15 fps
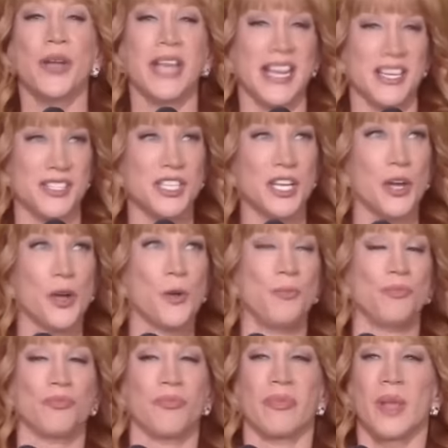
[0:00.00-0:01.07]
Okay,
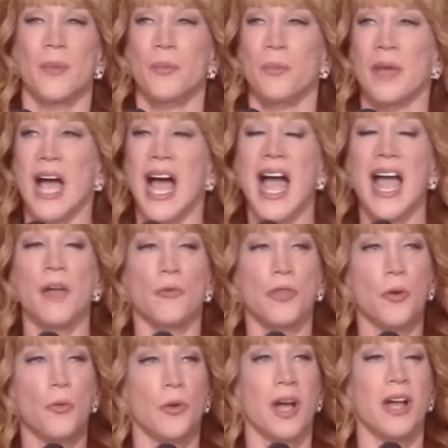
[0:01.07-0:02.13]
so
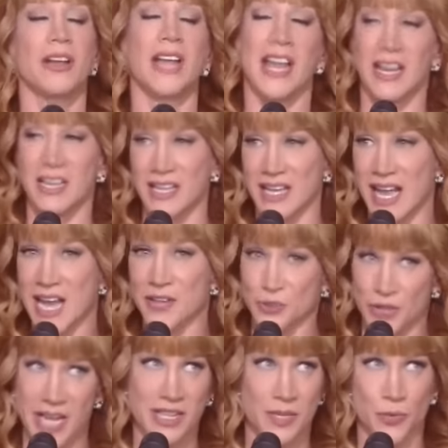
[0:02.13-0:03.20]
I, the, okay, I
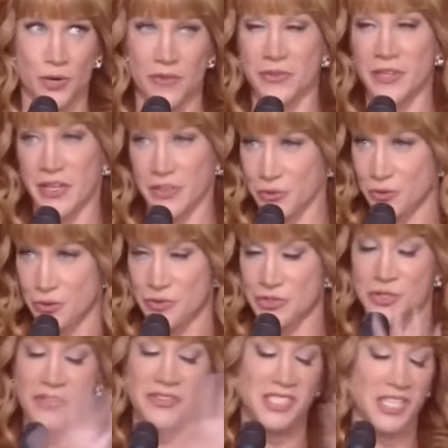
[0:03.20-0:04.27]
dragged the boyfriend on the
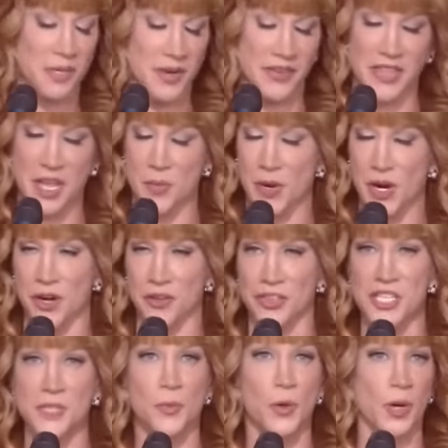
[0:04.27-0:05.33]
cruise, so I have to tell you about that
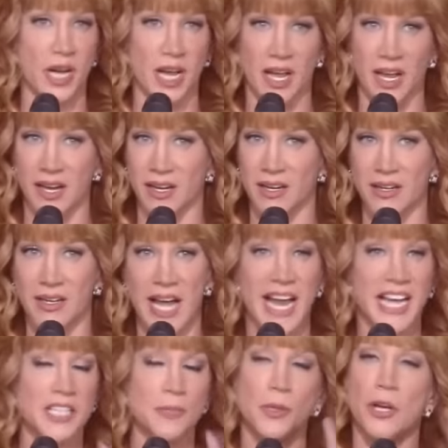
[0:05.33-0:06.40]
part. This poor guy,
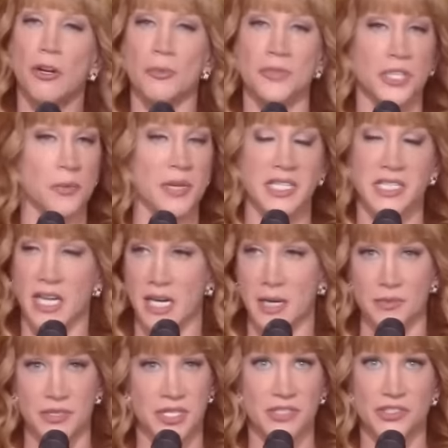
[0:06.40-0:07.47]
I had to blow him so many
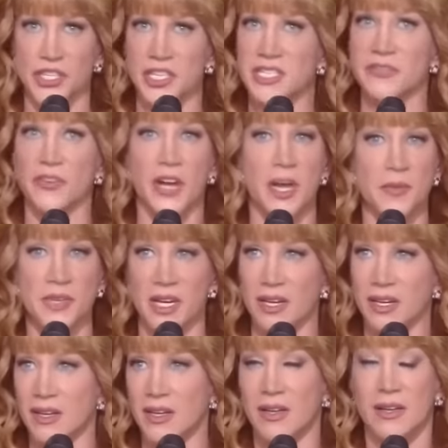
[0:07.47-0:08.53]
times just for him
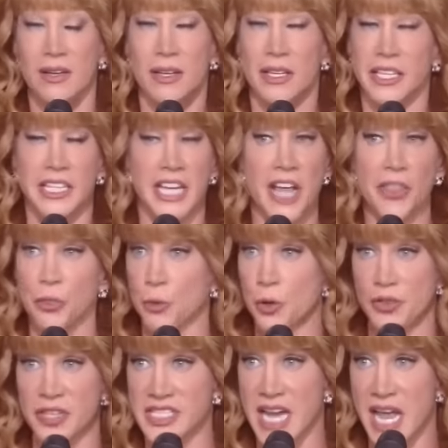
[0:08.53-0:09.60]
to get
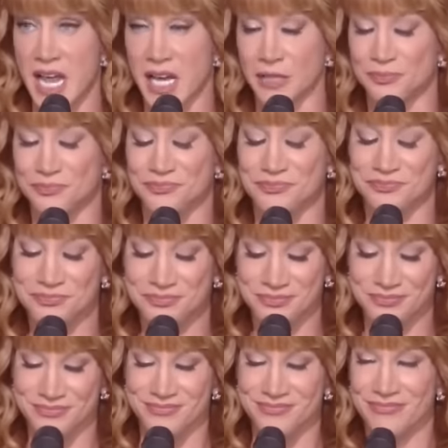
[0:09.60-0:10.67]
through the day.
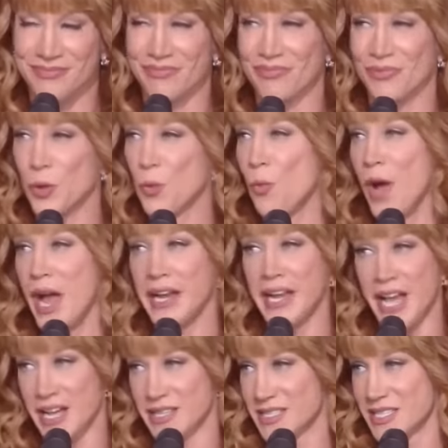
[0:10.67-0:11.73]
Why
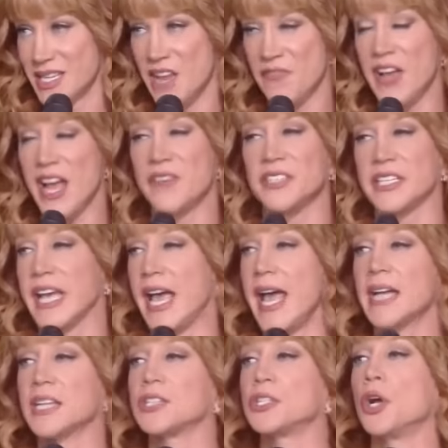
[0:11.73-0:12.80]
not? If I have to
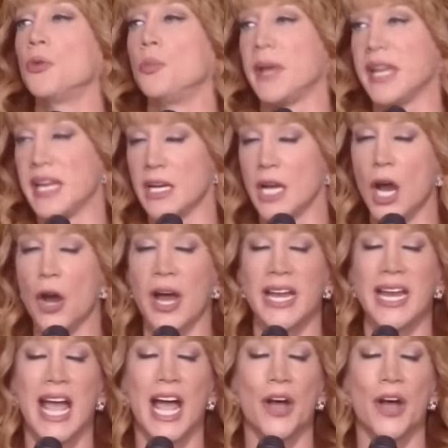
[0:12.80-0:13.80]
gag, so be it. All right,